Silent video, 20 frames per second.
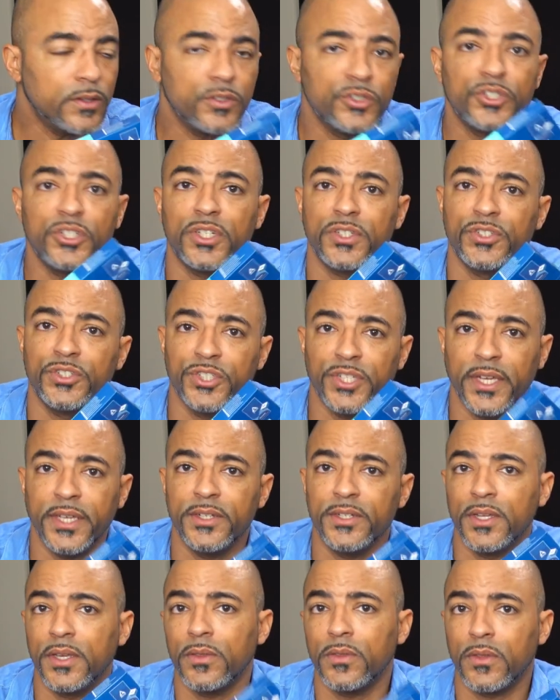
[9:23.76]
just
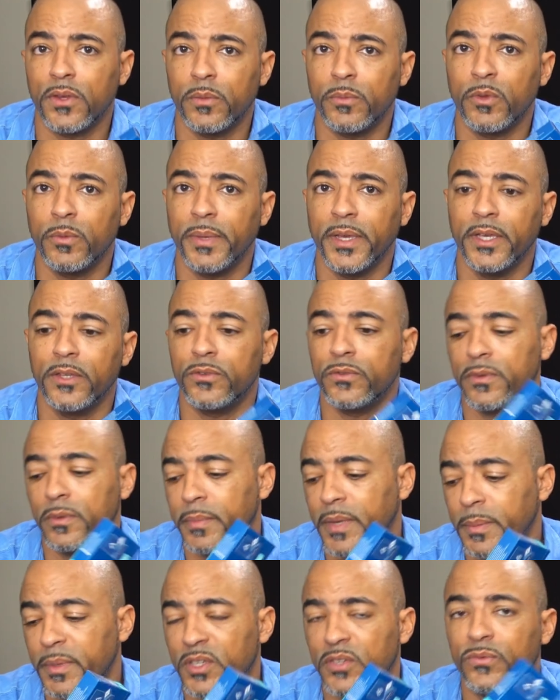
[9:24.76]
changing thermal paste from
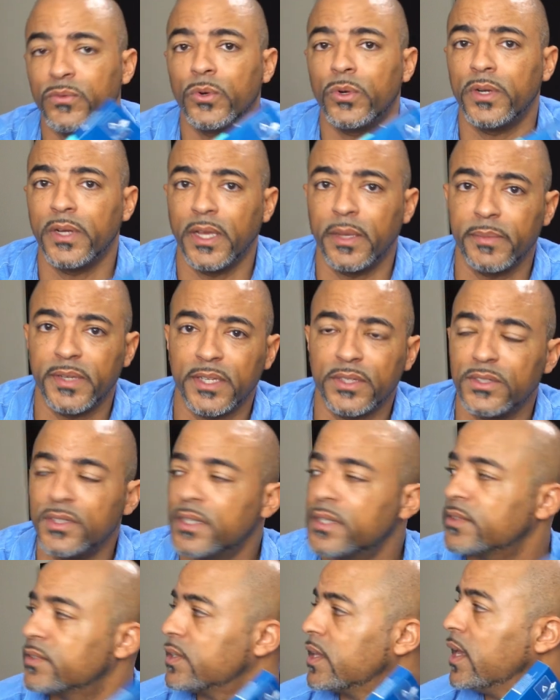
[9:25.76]
M X four to M X
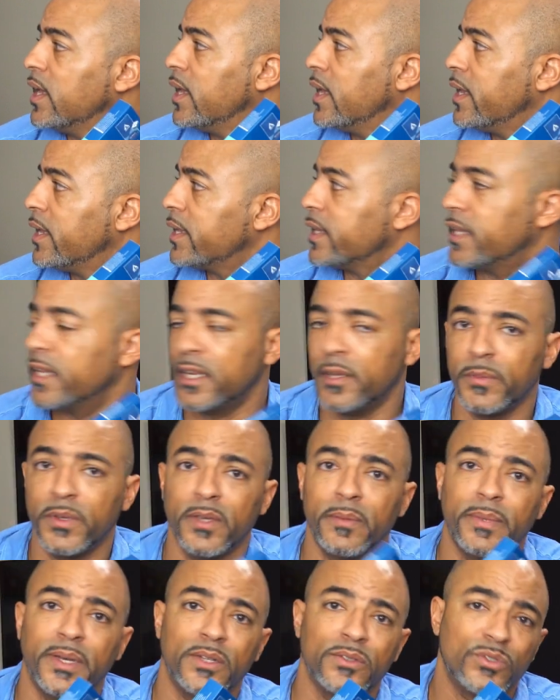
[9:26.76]
six, getting me
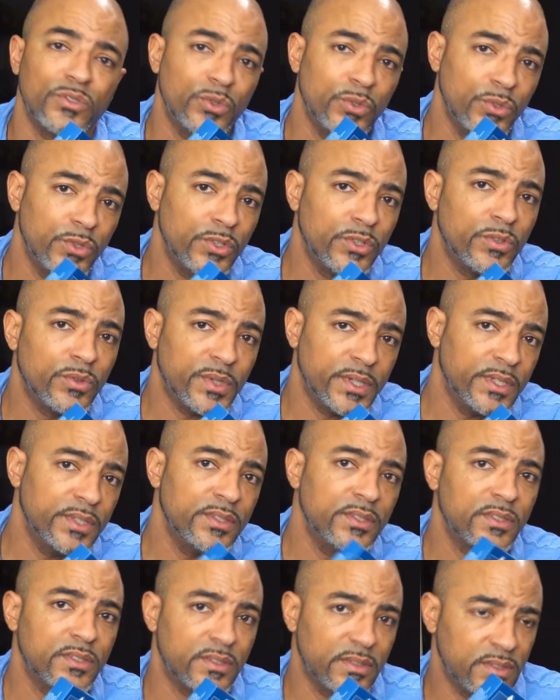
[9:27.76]
about two
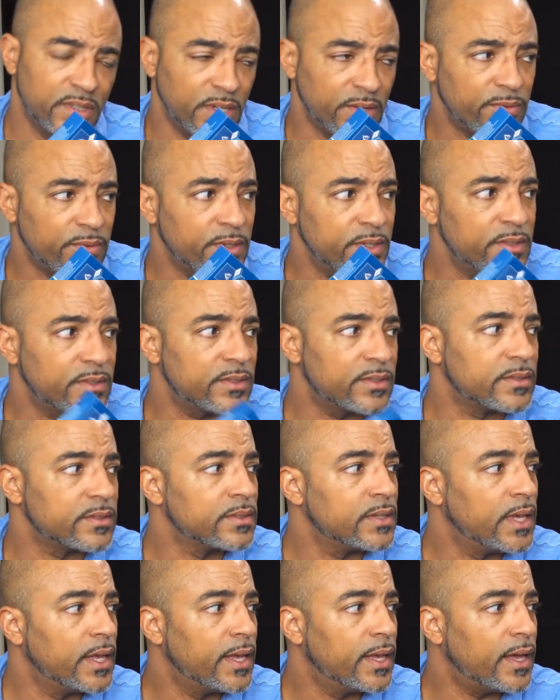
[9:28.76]
degrees difference,
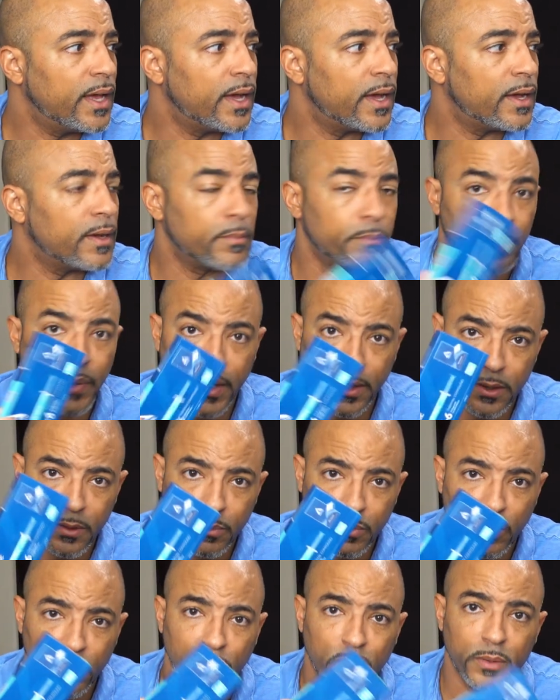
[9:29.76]
uh, better
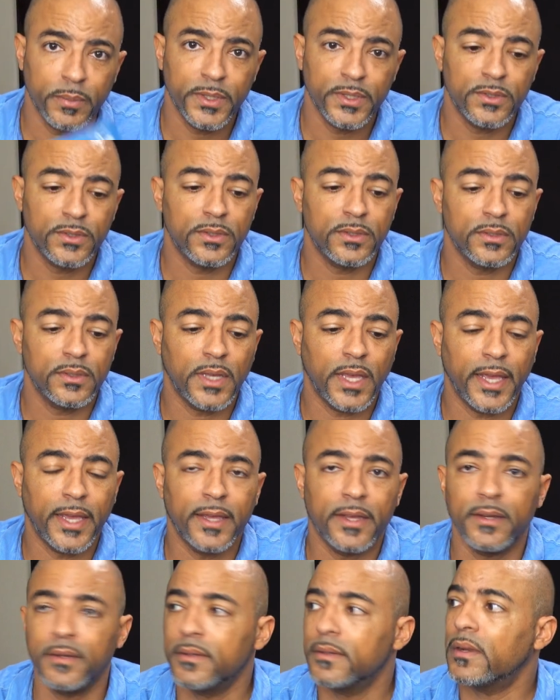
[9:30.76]
performance,
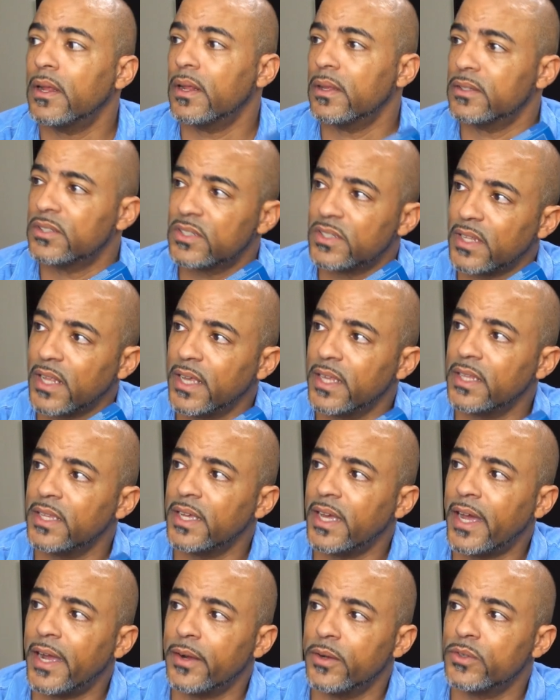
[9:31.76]
and slightly
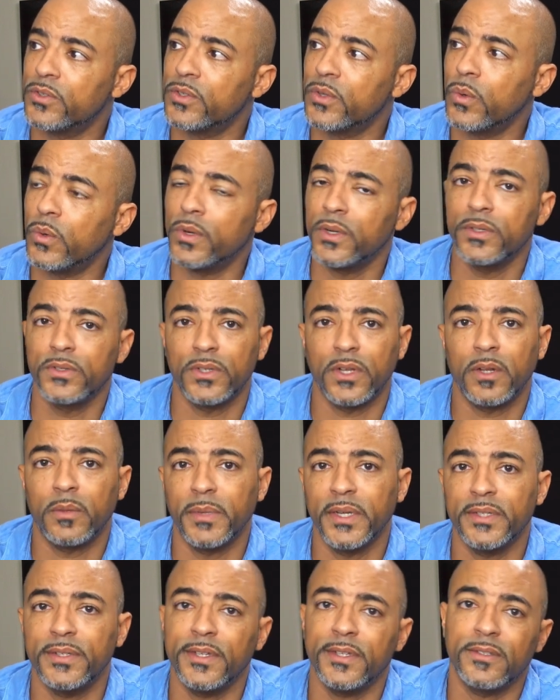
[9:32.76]
higher scores on all
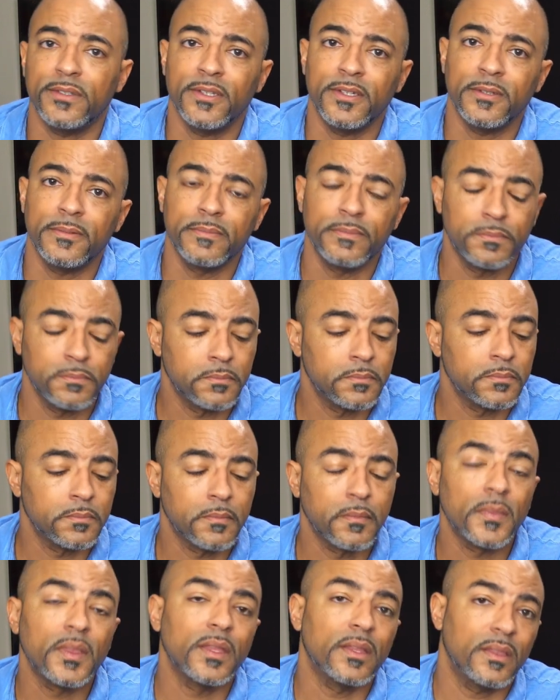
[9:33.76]
my testing,
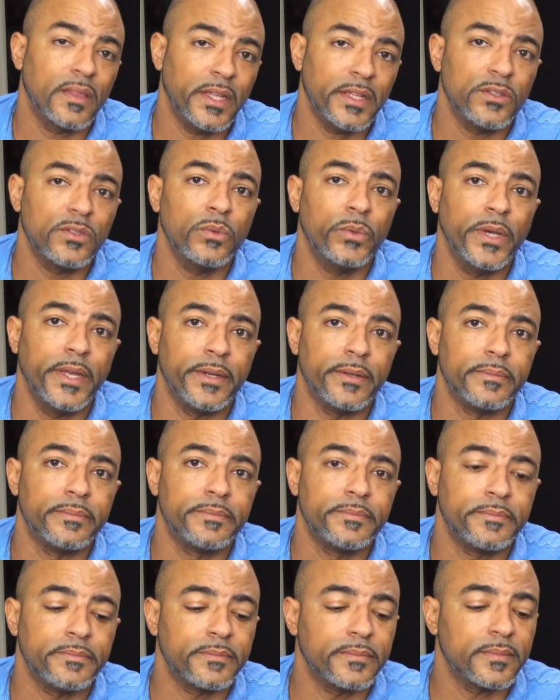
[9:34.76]
that's a win.
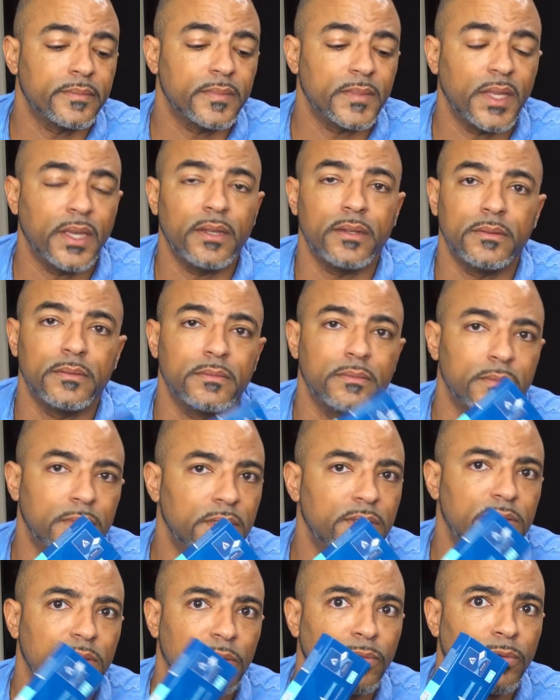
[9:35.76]
And
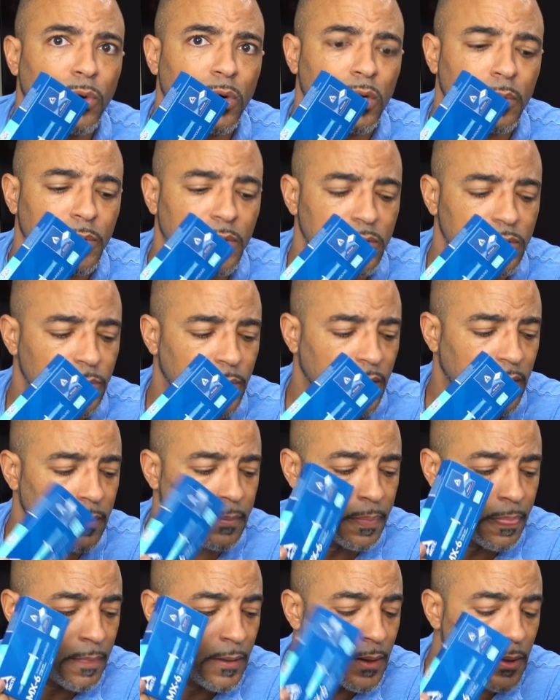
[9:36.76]
it's affordable as well.
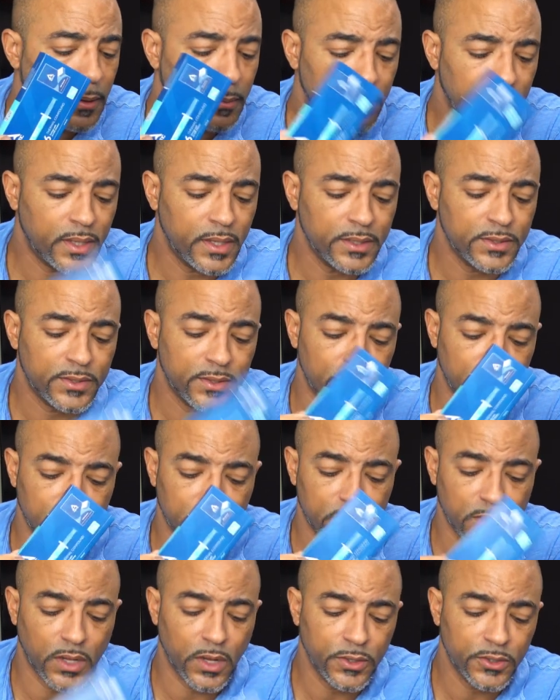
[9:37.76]
Plus
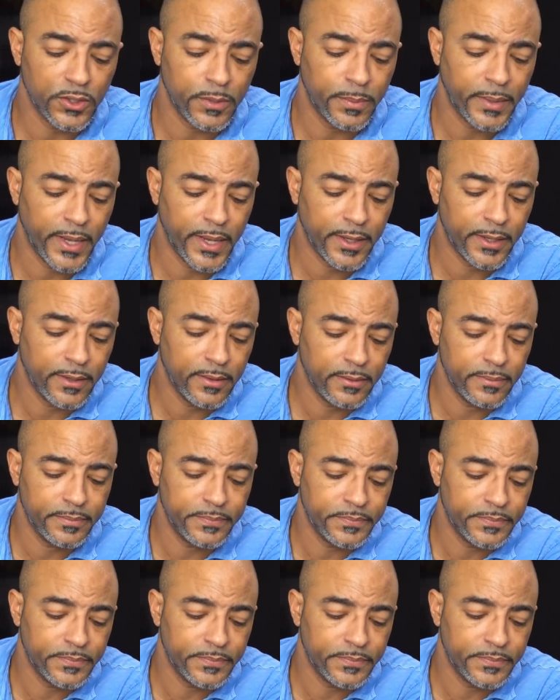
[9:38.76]
this larger packet